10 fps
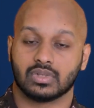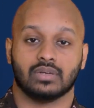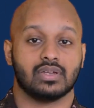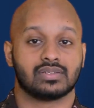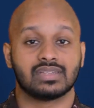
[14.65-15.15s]
How
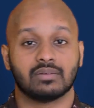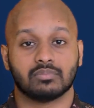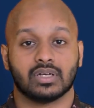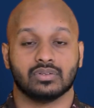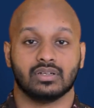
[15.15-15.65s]
they're
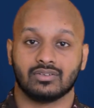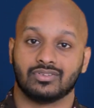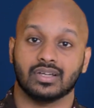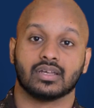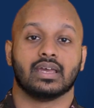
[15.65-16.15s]
same, how they're
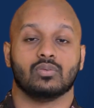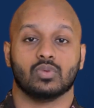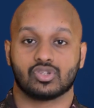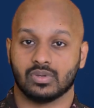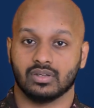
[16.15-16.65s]
different, and
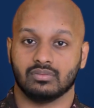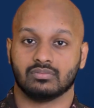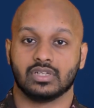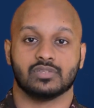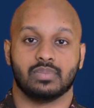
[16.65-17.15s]
which one
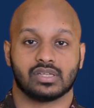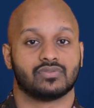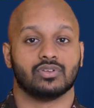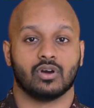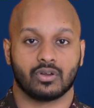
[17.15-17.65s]
is best
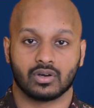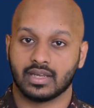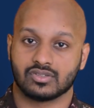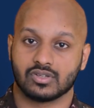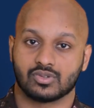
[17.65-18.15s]
for your
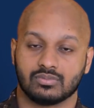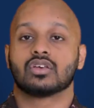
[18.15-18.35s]
organization.